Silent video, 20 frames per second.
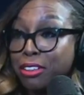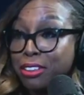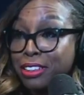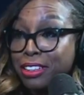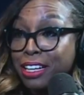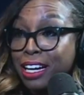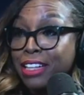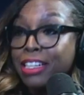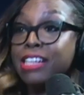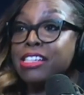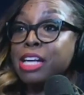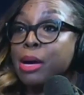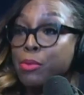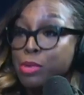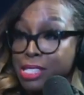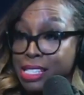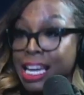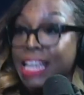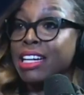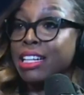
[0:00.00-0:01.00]
unless I was
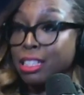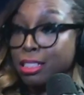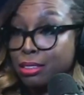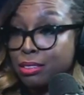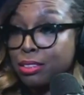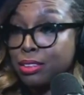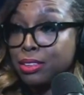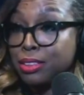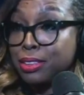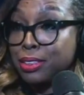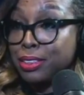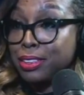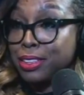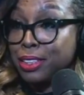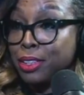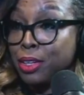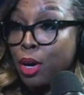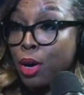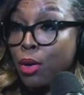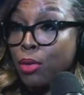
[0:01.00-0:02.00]
dating,
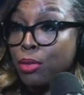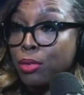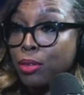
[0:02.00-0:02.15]
you know.